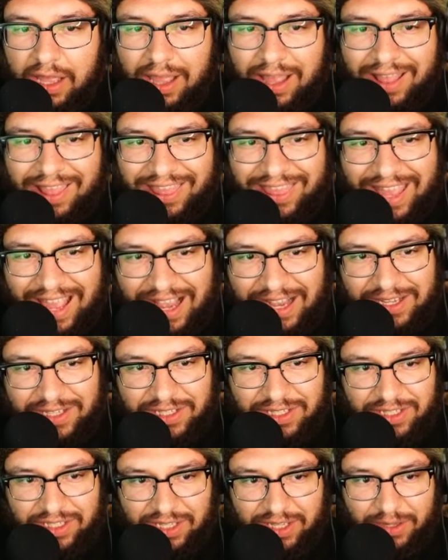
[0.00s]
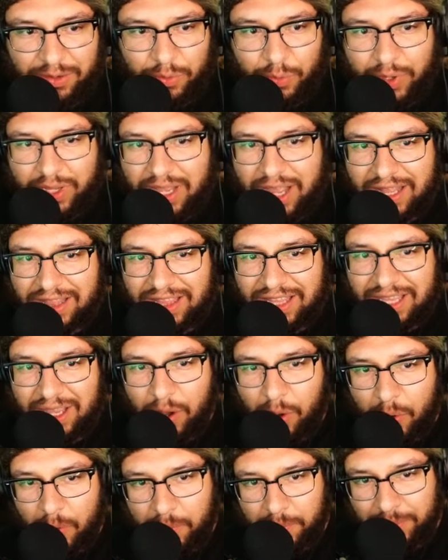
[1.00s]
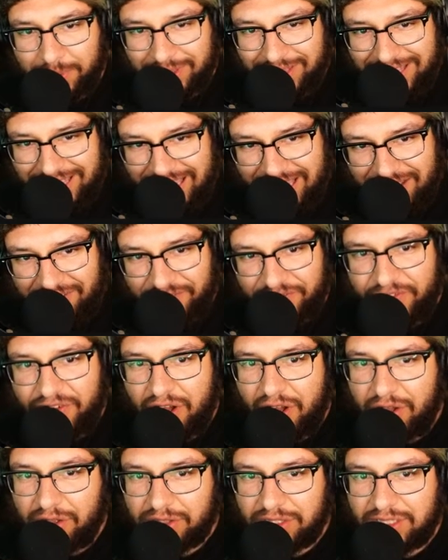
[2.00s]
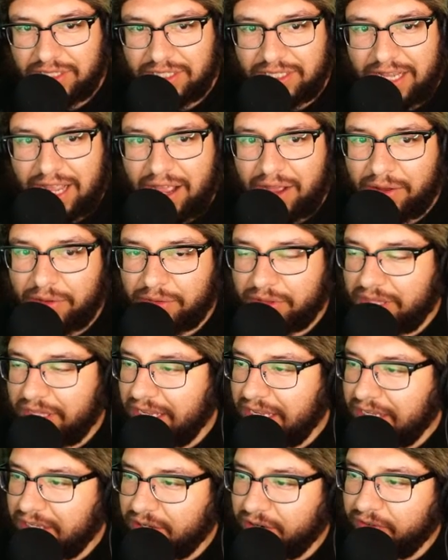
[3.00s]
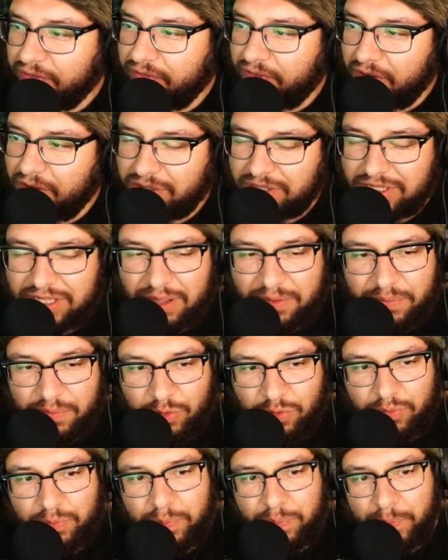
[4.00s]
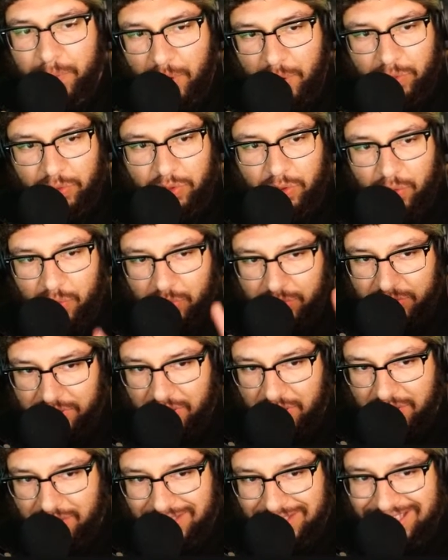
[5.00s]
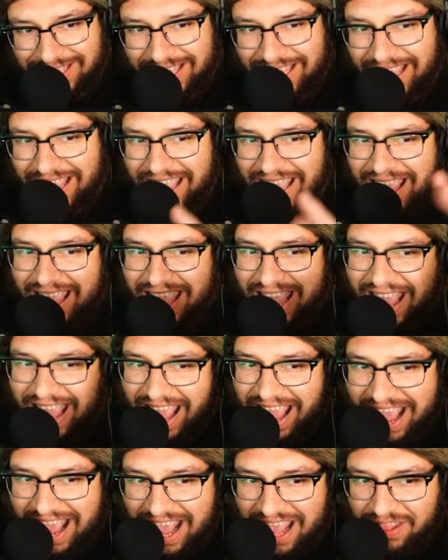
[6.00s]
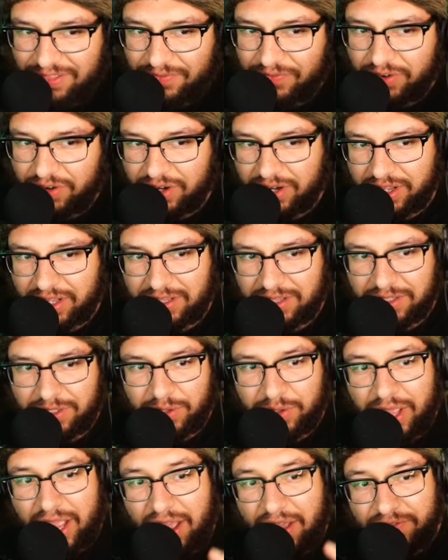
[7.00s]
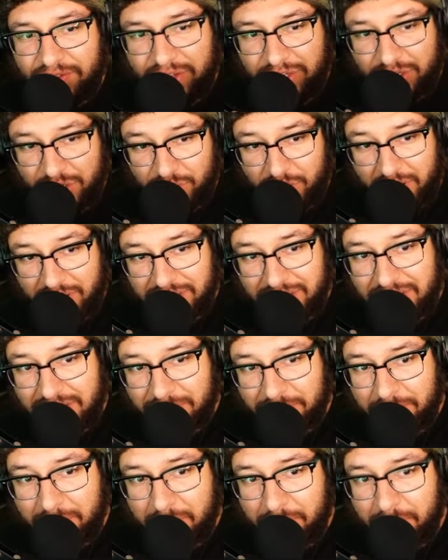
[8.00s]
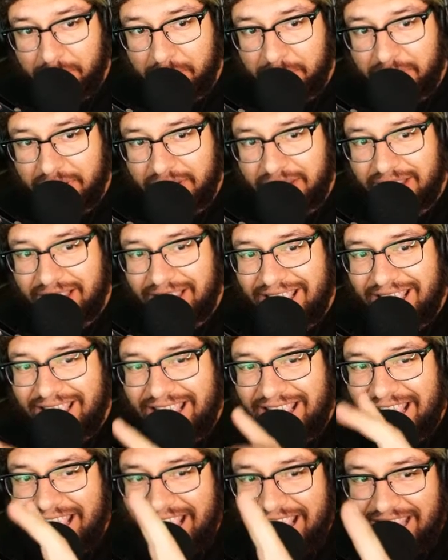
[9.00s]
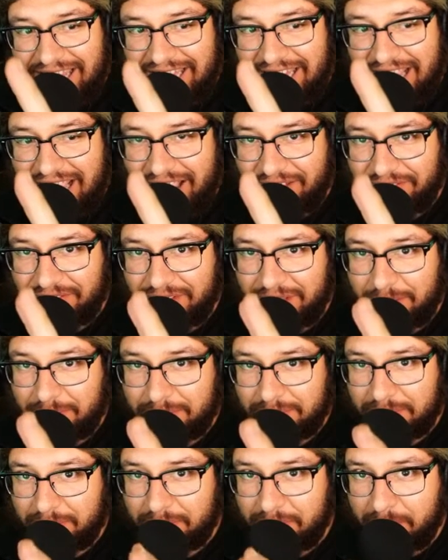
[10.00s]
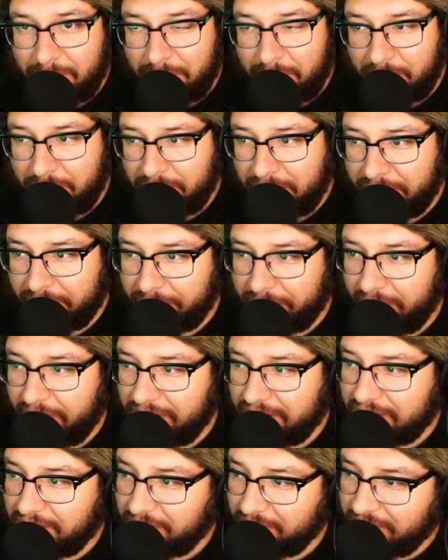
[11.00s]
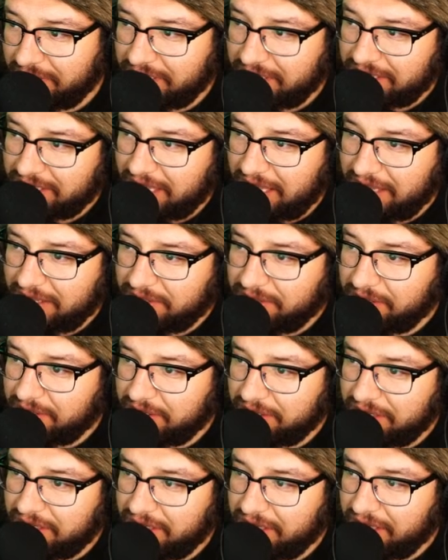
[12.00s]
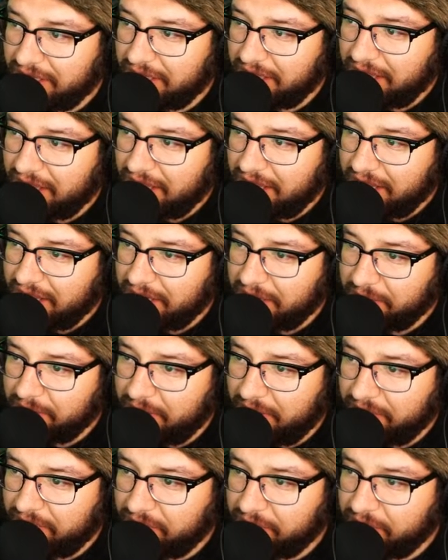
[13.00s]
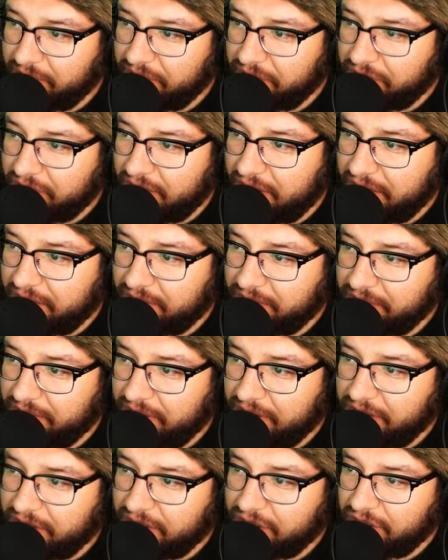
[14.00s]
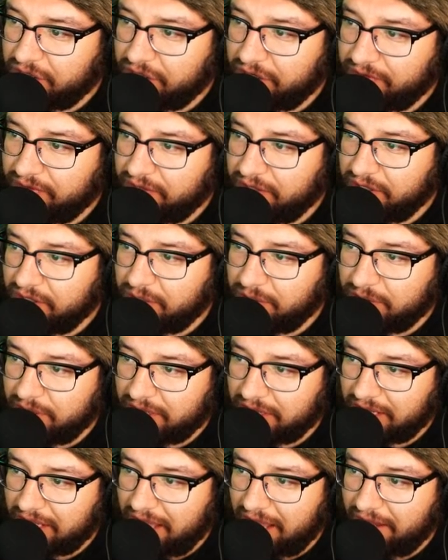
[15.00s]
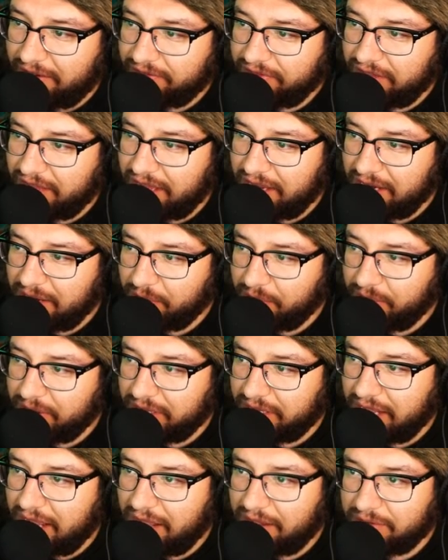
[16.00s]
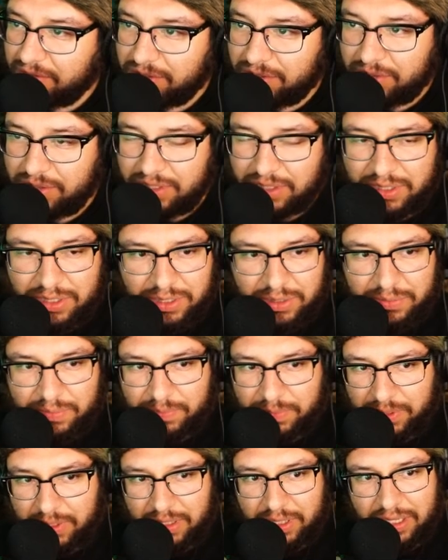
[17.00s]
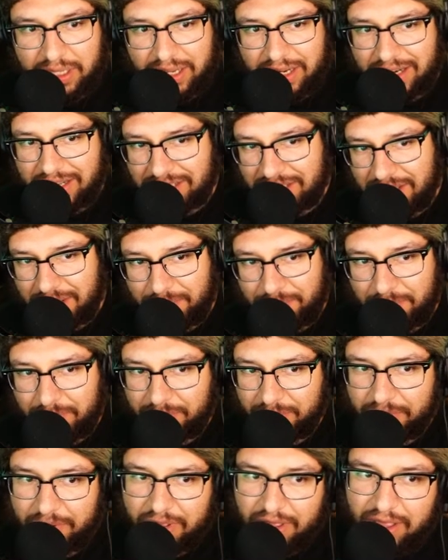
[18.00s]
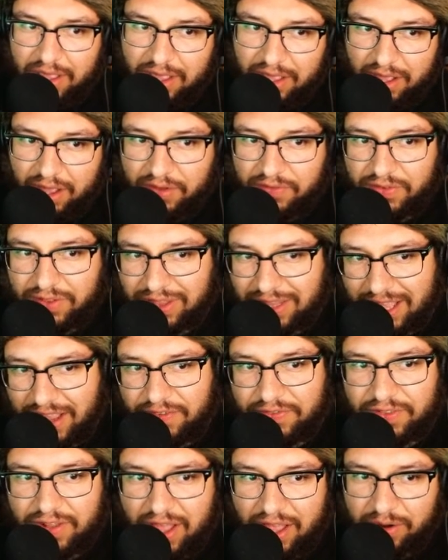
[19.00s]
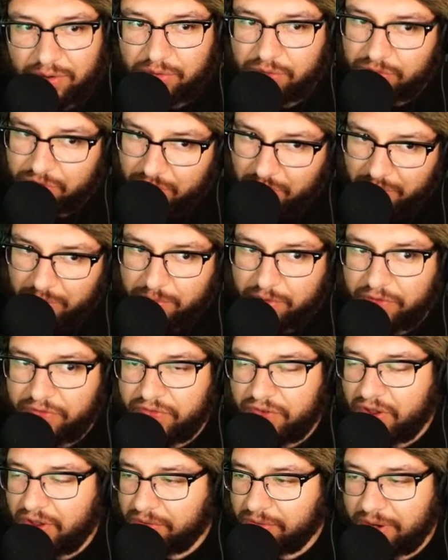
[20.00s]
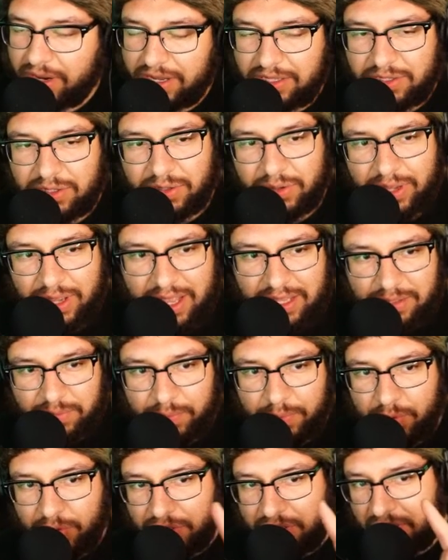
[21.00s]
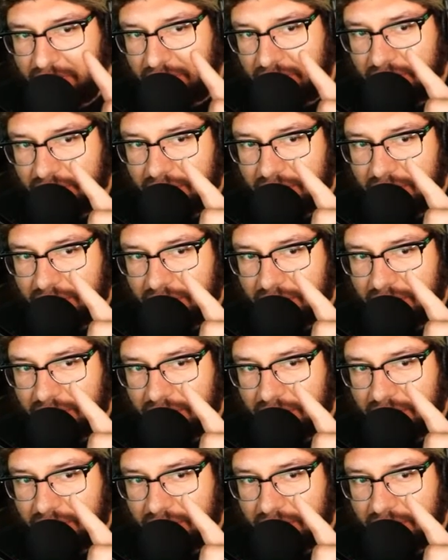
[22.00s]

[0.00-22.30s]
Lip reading: Next, we got the oblique faults. Now, these are faults that move both horizontally and vertically. So they have a strike slip component and they have a dip slip component, right? So in this case, you can see here we have a river channel and it's shifted to the left and it went down. So this is an example of a left lateral normal fault, right? So it has both a